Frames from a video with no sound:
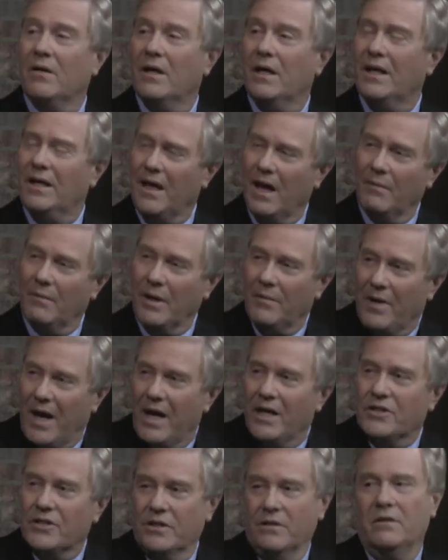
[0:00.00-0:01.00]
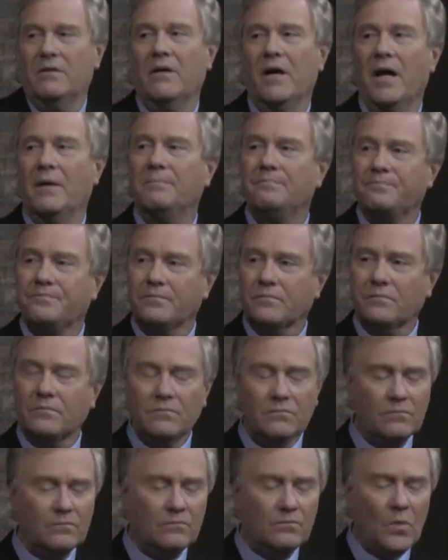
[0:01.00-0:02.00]
And I'm asking you that.
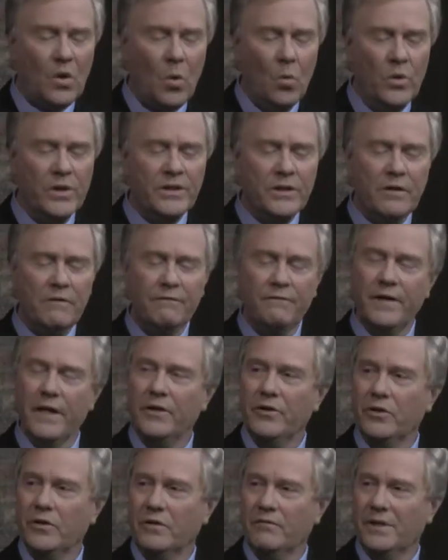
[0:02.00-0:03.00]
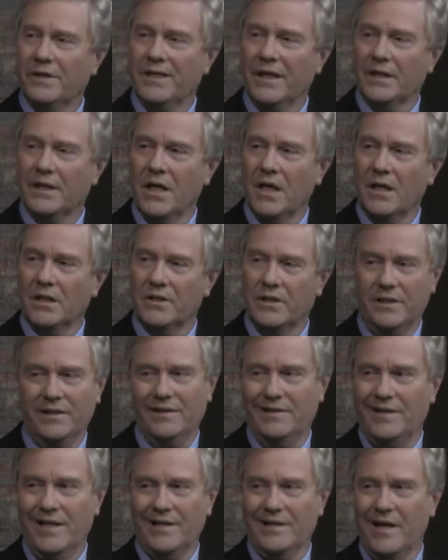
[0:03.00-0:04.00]
Was it a failure of the technology? Is
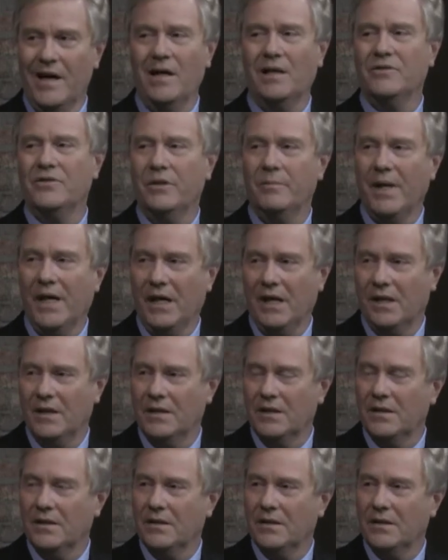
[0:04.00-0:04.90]
the technology bad?